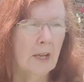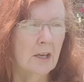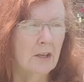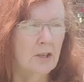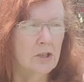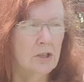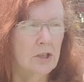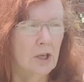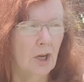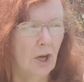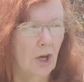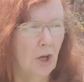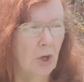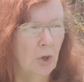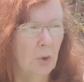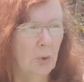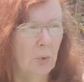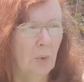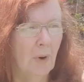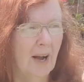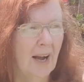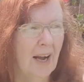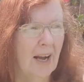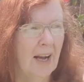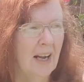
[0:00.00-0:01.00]

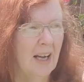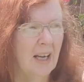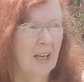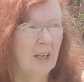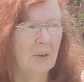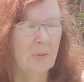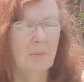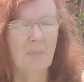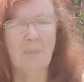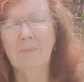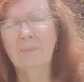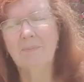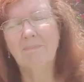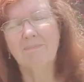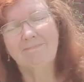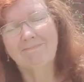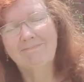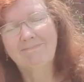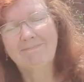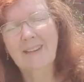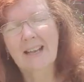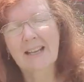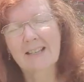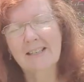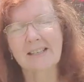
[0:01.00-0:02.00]
So
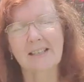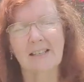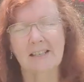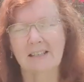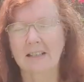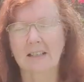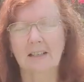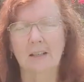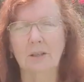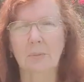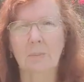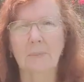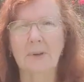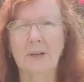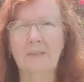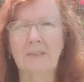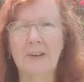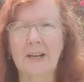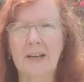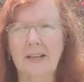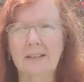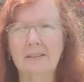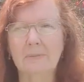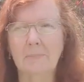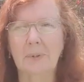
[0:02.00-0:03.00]
that's just a little bit of
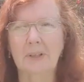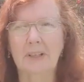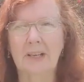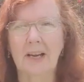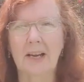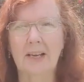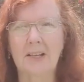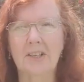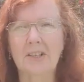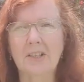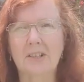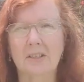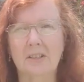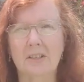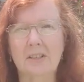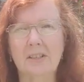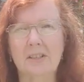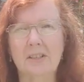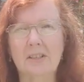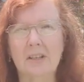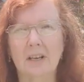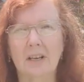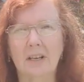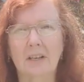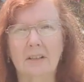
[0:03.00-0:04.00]
an explanation.
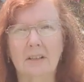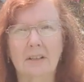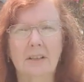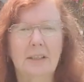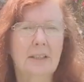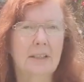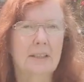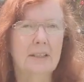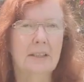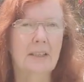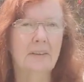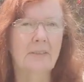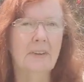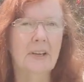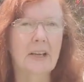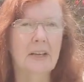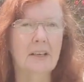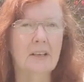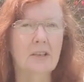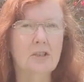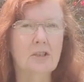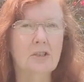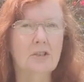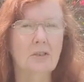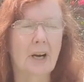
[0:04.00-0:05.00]
So living
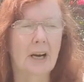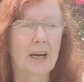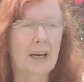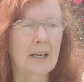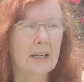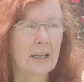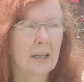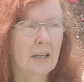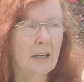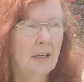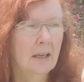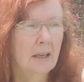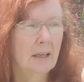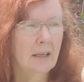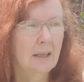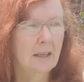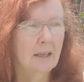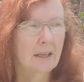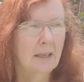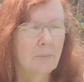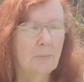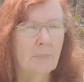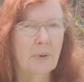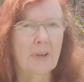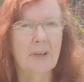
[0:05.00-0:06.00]
in Australia,
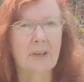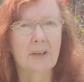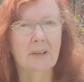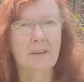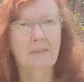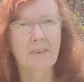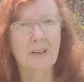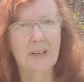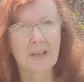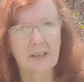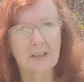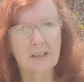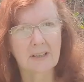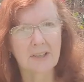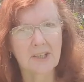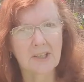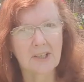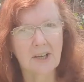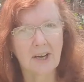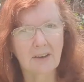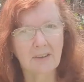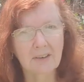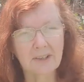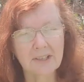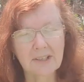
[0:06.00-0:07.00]
being of English
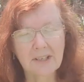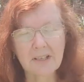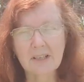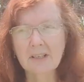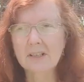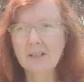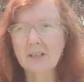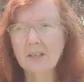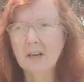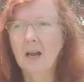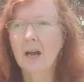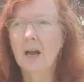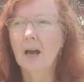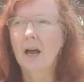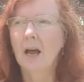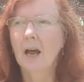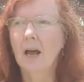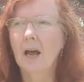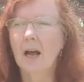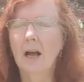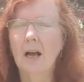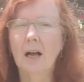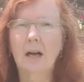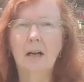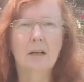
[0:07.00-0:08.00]
heritage,
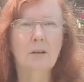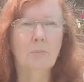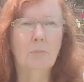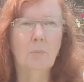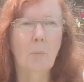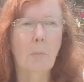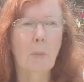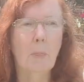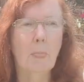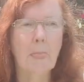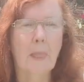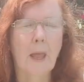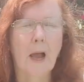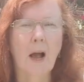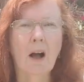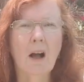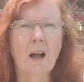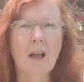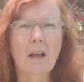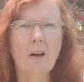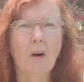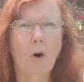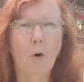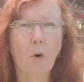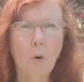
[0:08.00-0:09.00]

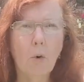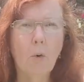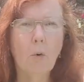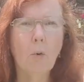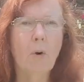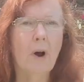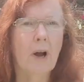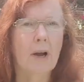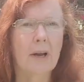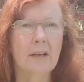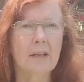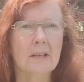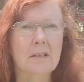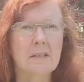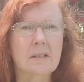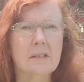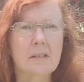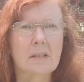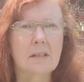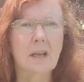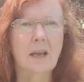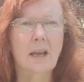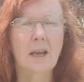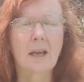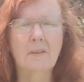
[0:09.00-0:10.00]
I
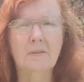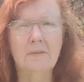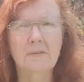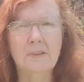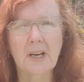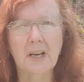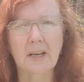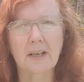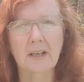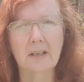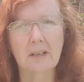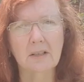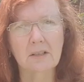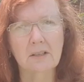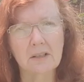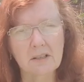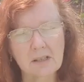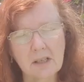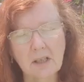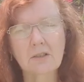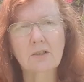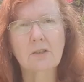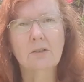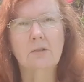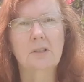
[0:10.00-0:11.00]
always have taken
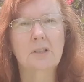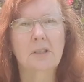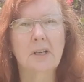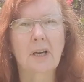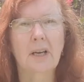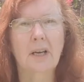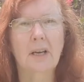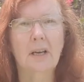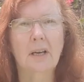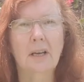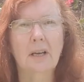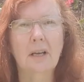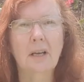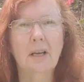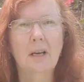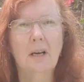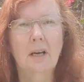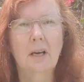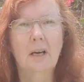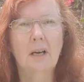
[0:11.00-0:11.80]
such good care